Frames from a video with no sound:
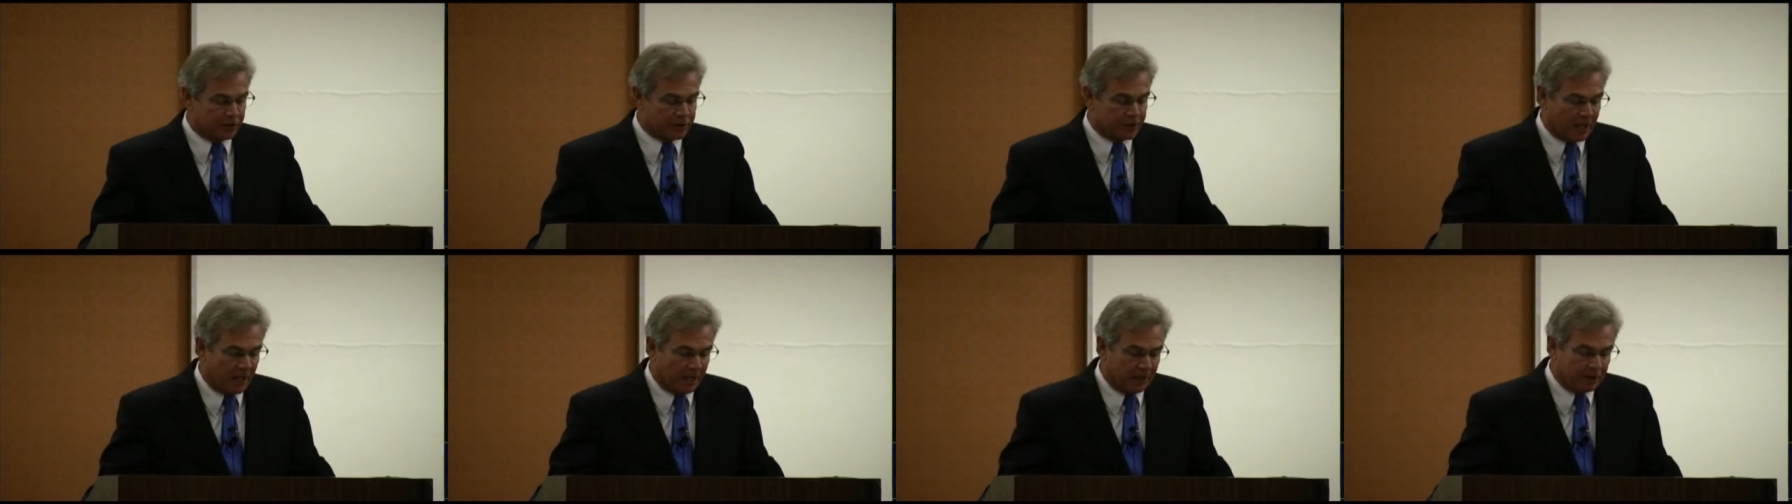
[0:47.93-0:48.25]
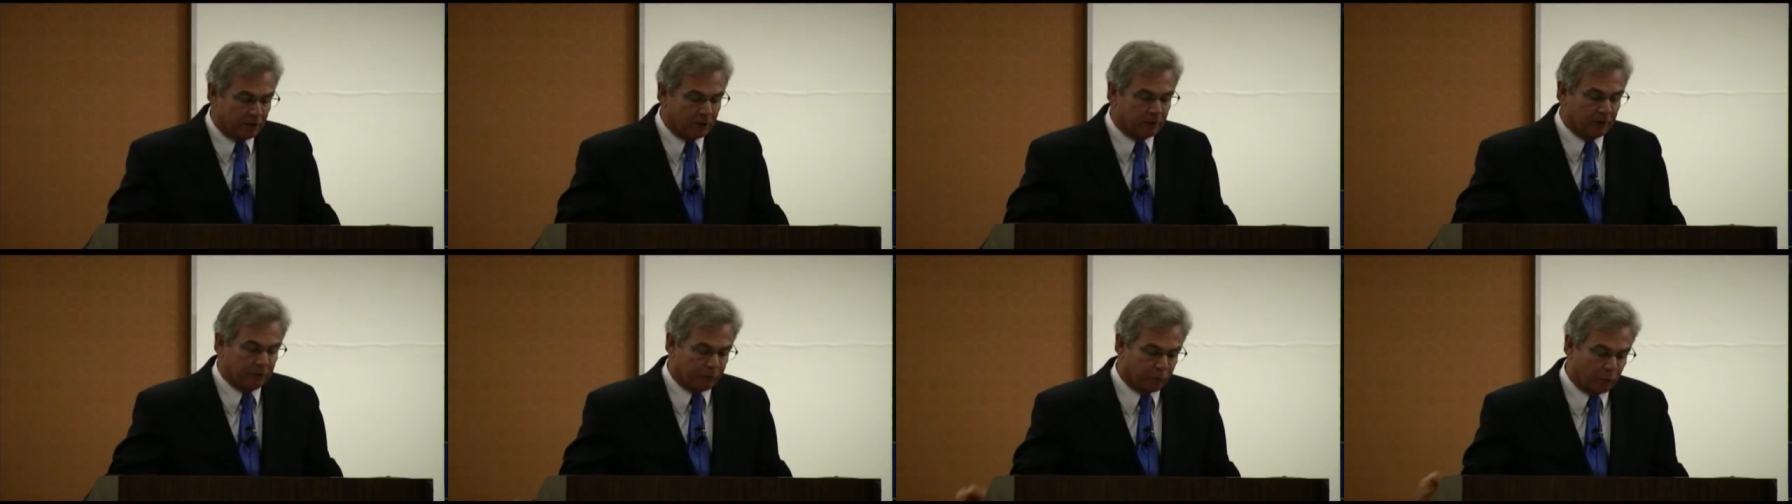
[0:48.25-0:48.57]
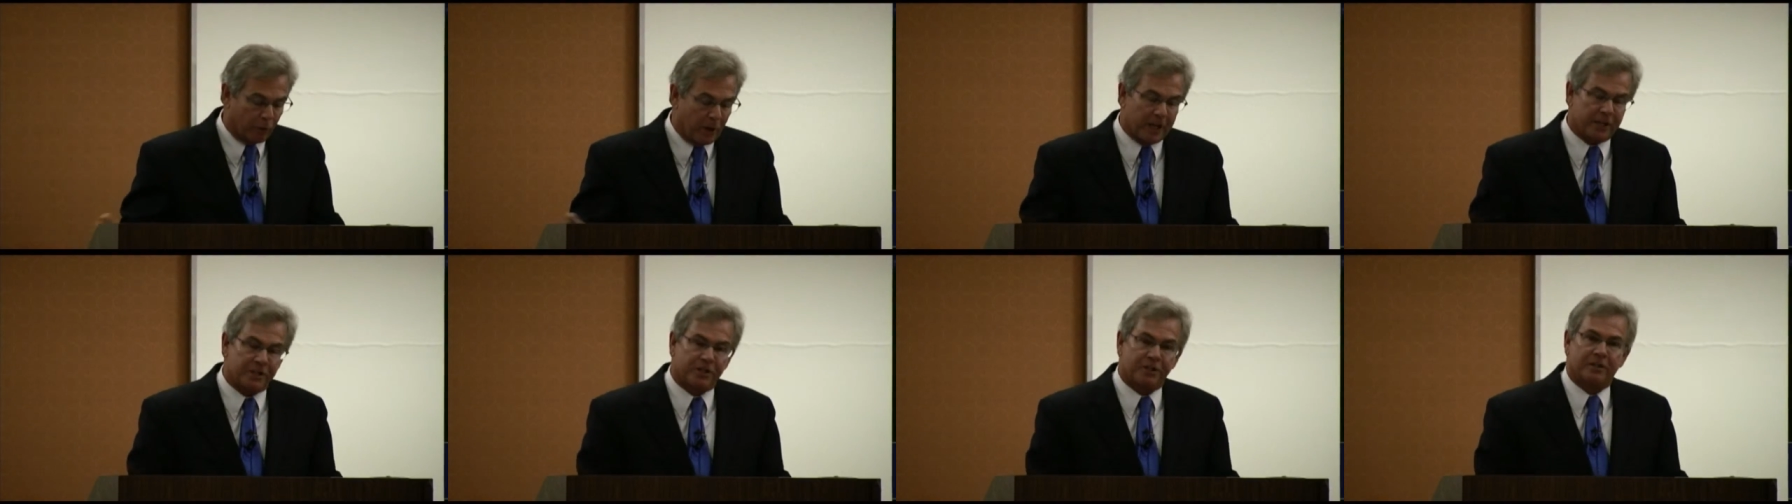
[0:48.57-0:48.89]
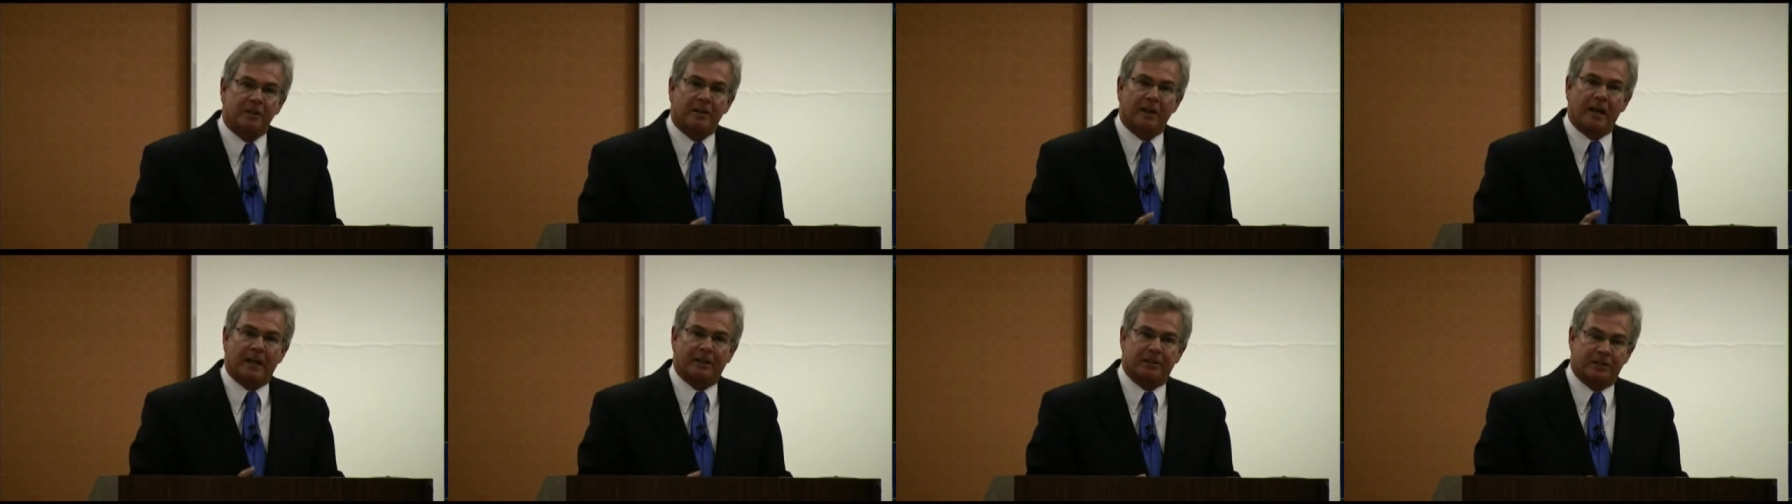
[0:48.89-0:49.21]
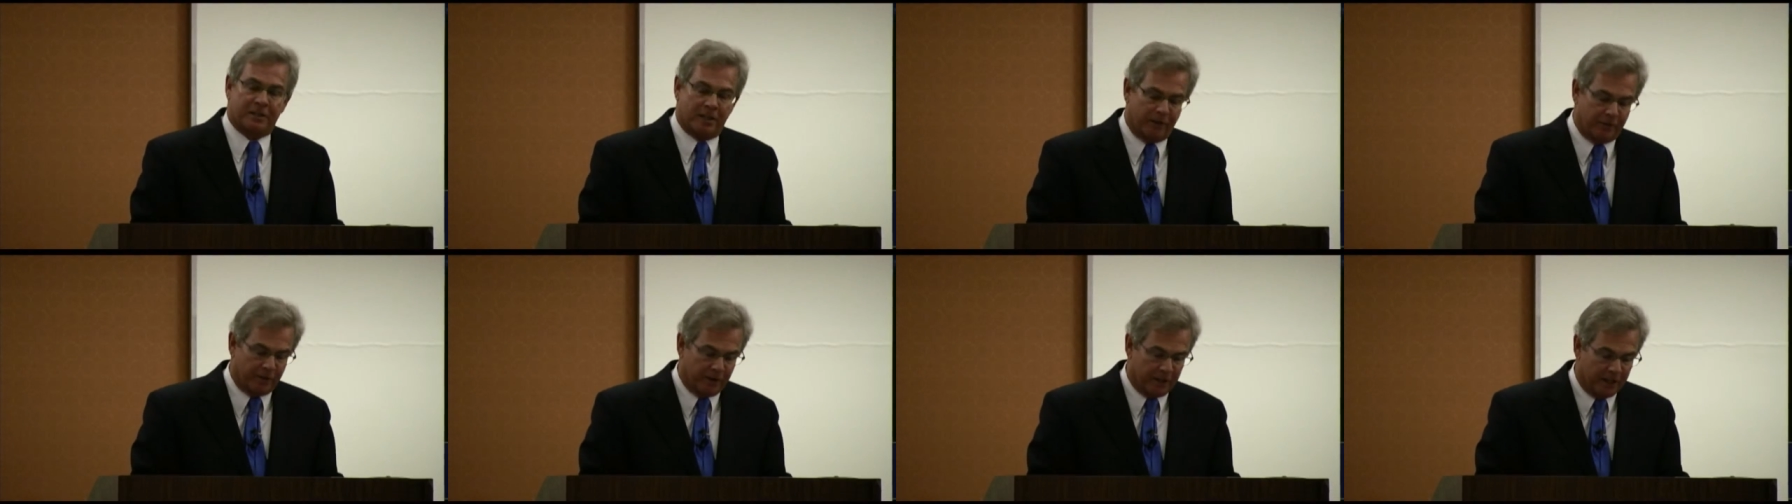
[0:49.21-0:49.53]
cycle of rest and
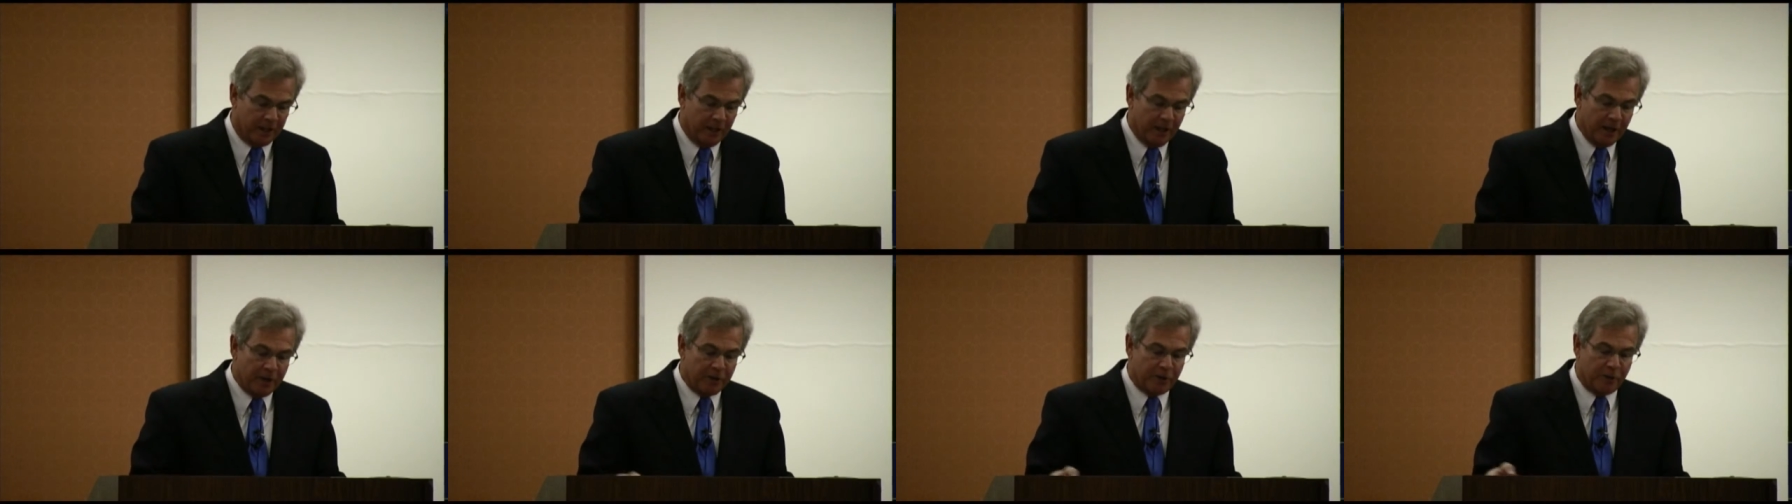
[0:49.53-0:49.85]
activity,